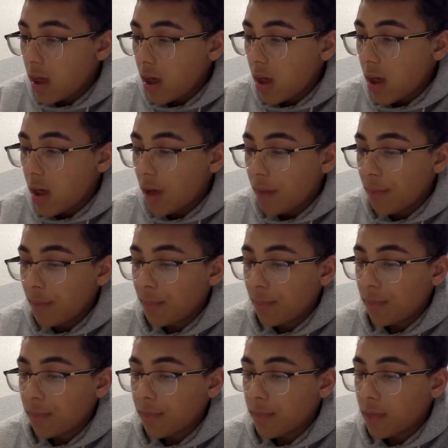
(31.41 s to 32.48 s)

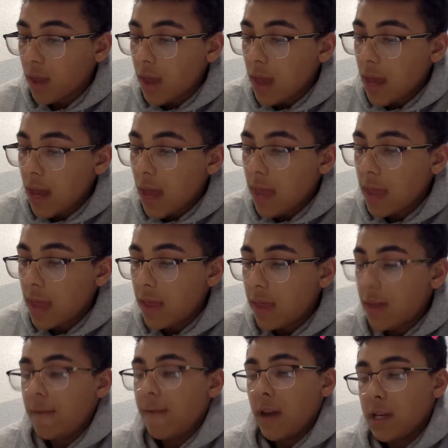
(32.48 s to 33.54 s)
Um, and
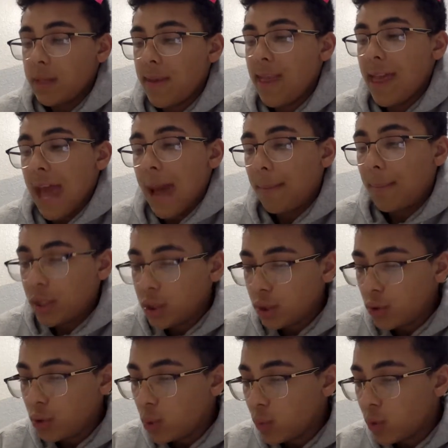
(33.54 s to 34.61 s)
then it varies by the amplitude,